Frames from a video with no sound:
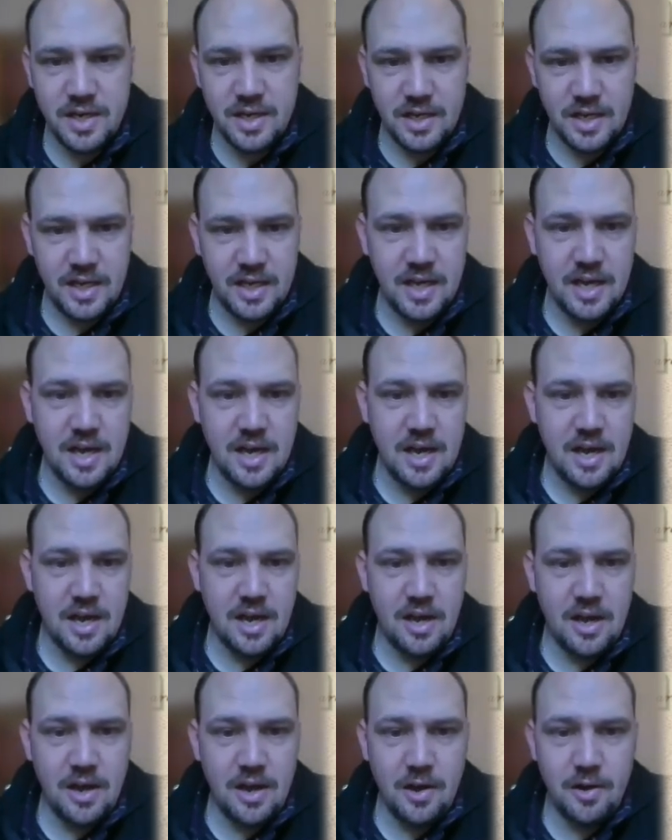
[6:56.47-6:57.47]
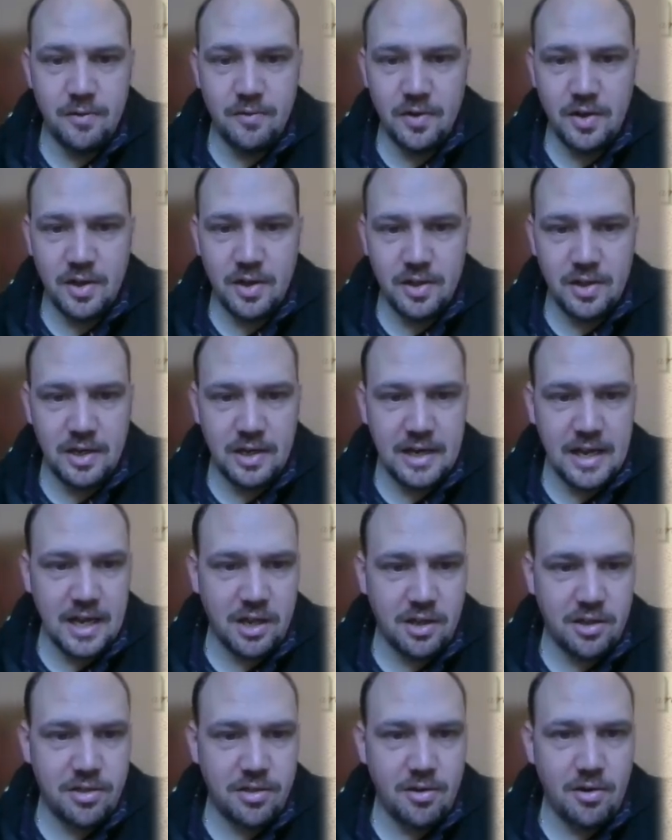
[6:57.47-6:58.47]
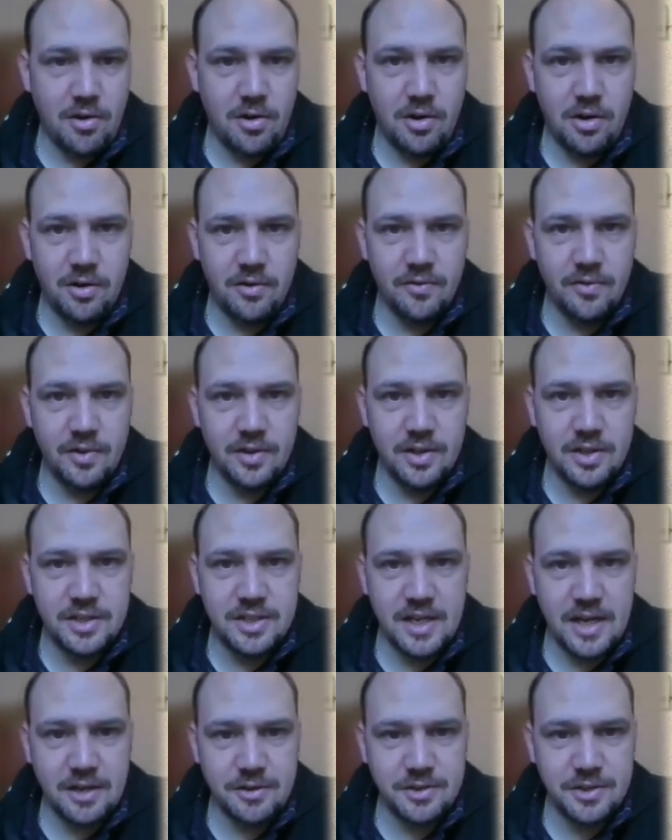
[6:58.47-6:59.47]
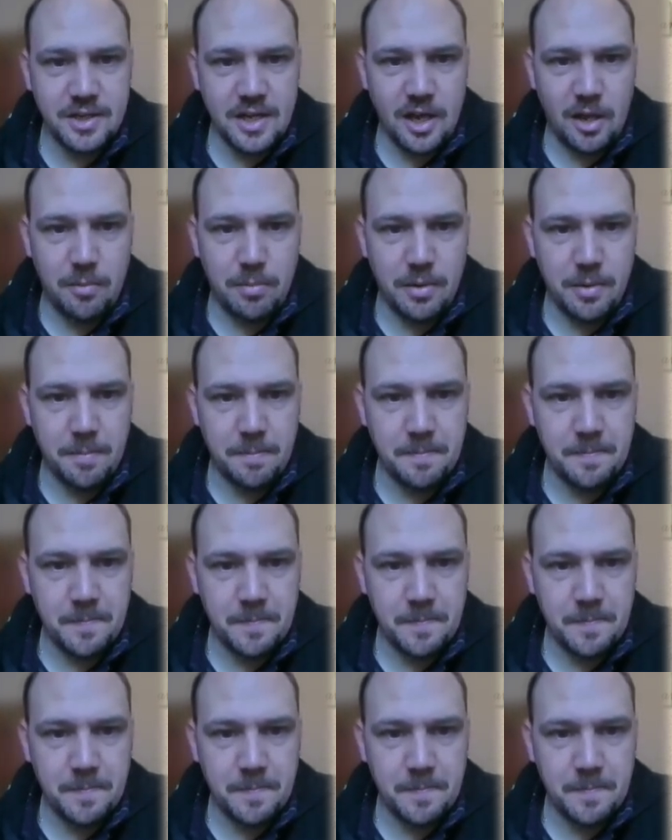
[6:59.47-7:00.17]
thinly over the length of the townscape.